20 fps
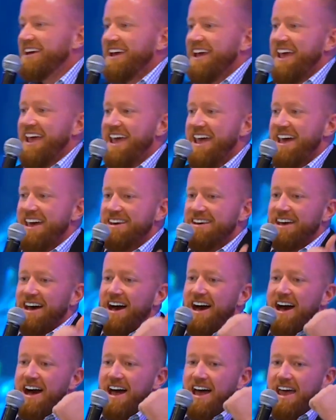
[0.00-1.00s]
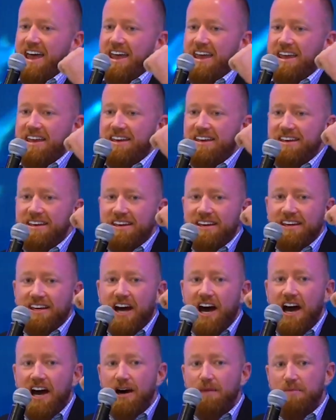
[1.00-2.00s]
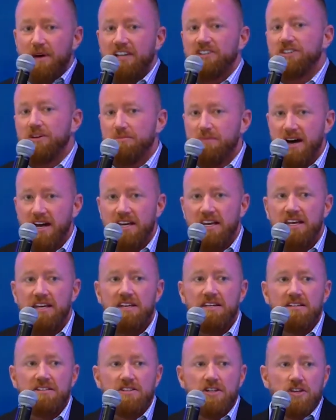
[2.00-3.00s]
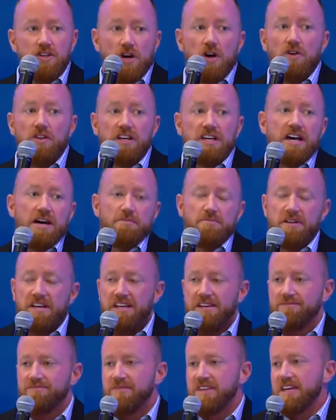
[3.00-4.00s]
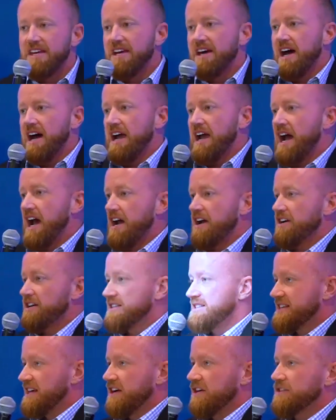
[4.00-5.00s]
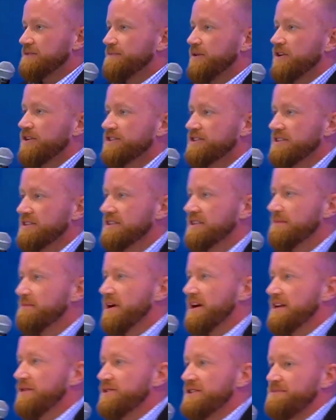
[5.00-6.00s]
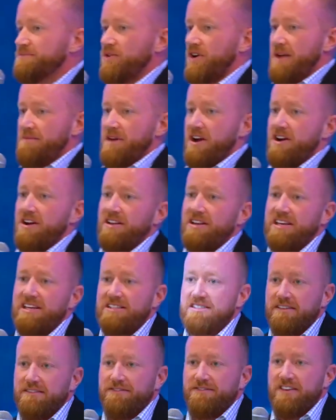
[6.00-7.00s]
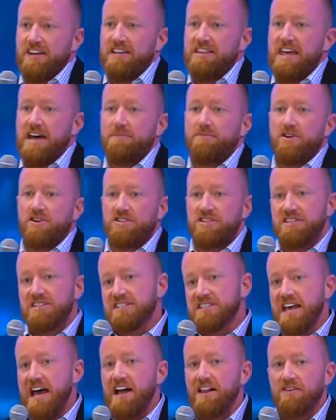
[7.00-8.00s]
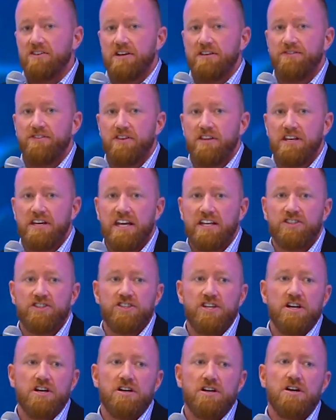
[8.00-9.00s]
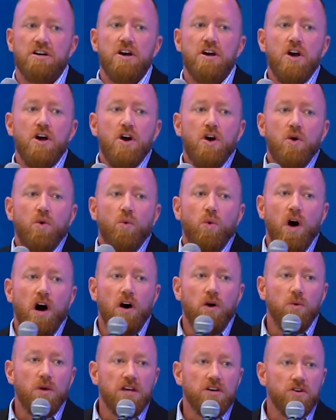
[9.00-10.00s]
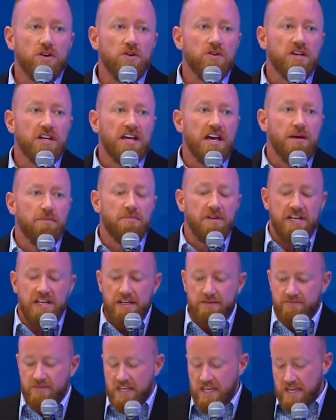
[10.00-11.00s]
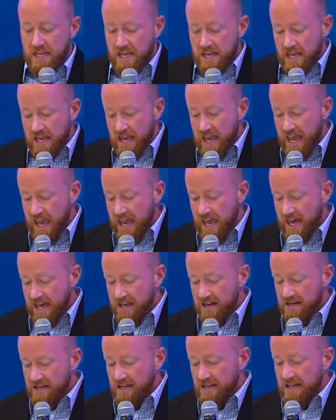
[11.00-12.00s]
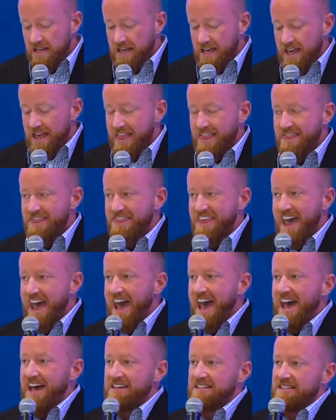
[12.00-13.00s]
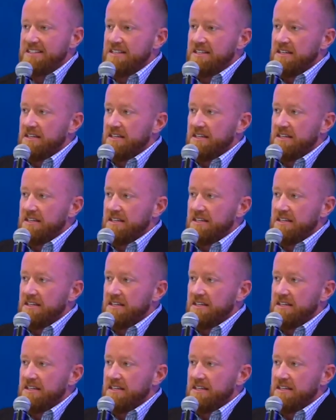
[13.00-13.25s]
and I got a bunch of money to grow the company. I hired a salesperson. The money was primarily to feed that person's salary for the next year while we grew the company. And that